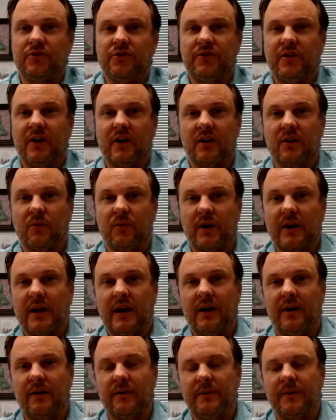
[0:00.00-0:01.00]
was just not going to
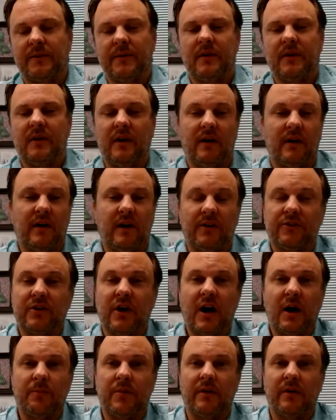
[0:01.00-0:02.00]
work out. On
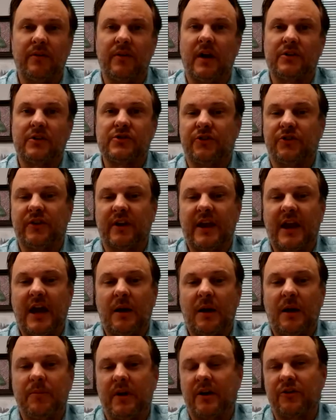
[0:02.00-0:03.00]
top of not just the
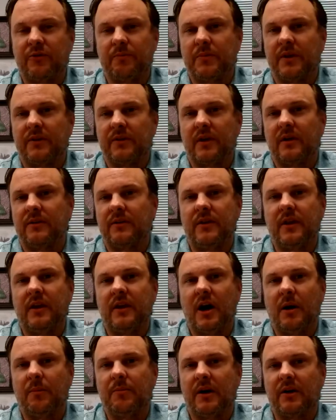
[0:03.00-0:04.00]
Capex, but the
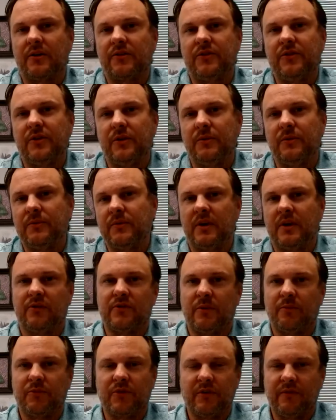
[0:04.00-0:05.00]
Opex too,
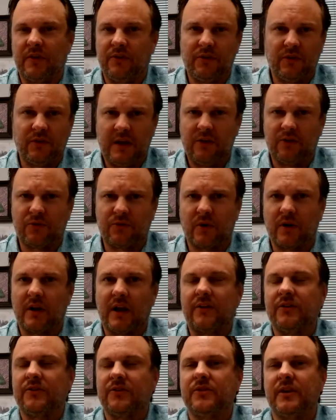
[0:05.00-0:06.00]
in terms of any sort
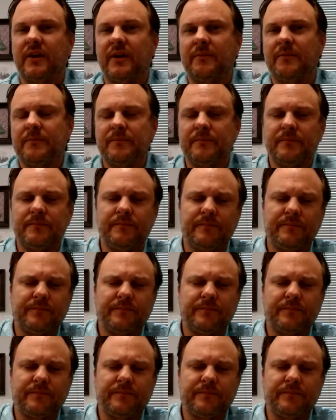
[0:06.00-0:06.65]
of licensing.